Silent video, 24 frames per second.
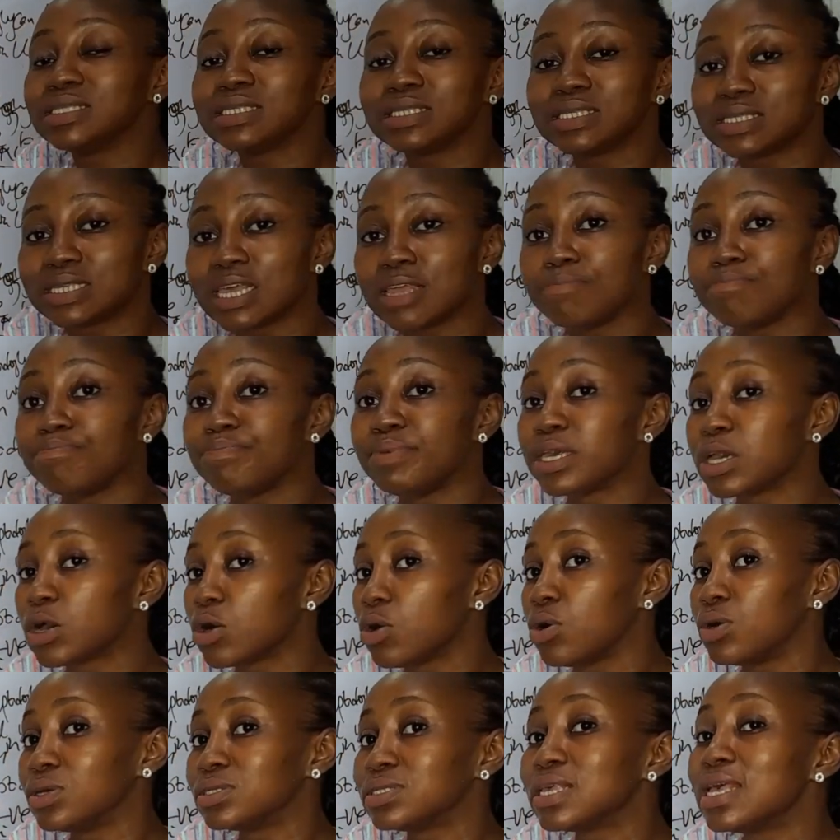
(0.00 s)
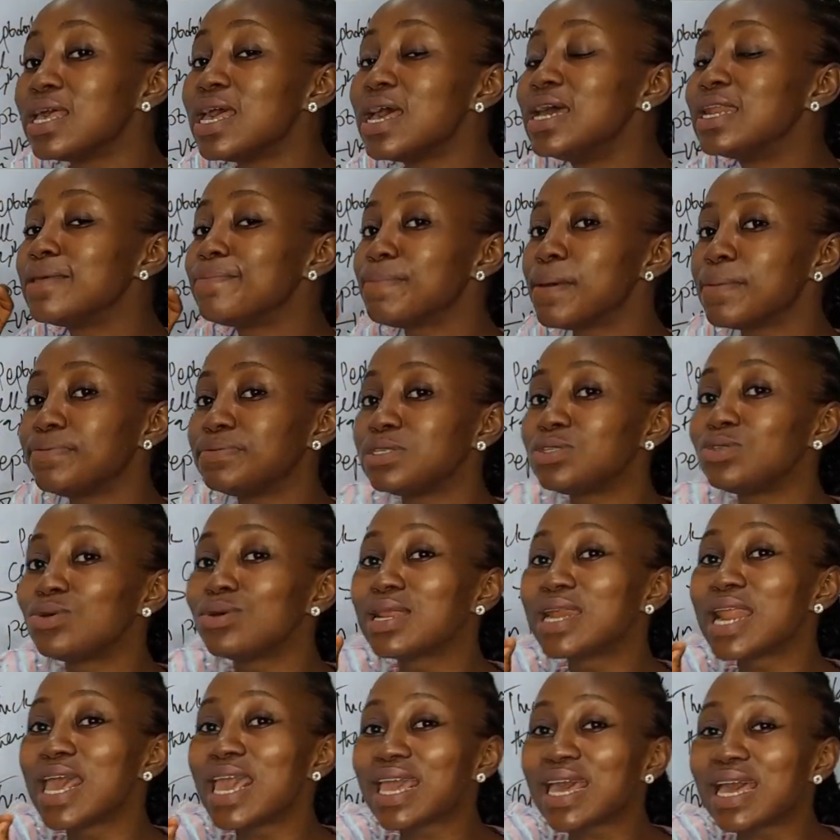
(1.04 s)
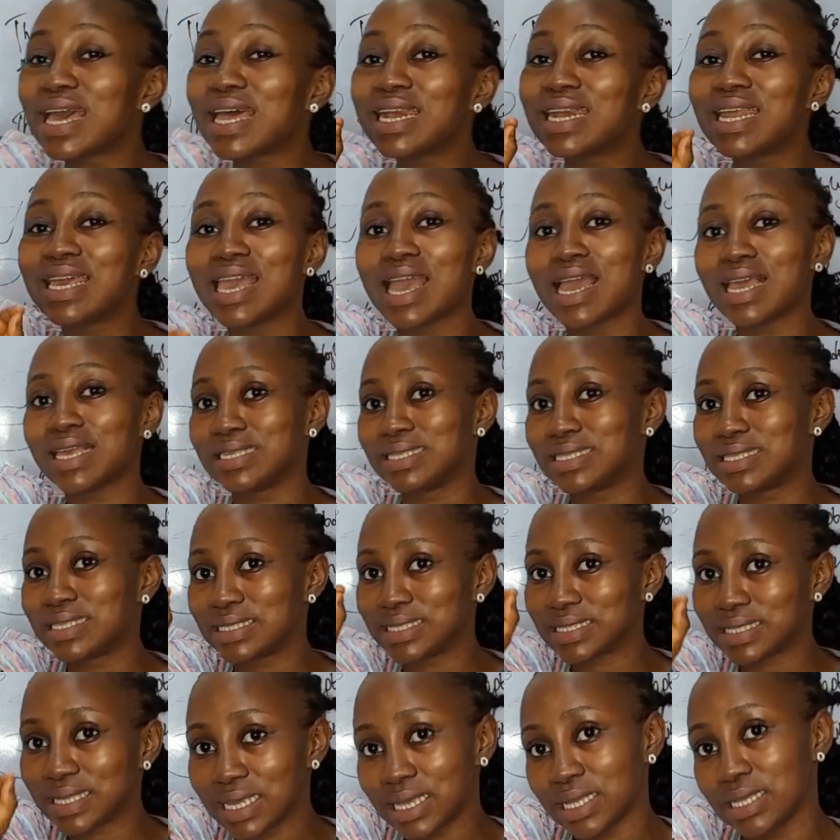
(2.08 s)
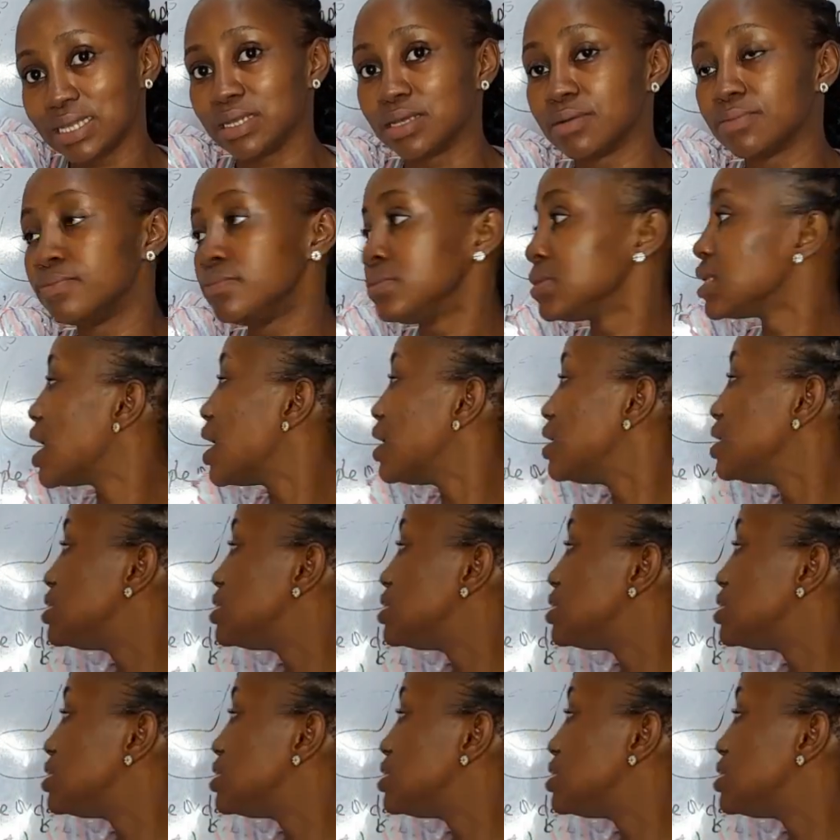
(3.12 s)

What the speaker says: stain because the peptidoglycan layer is thin and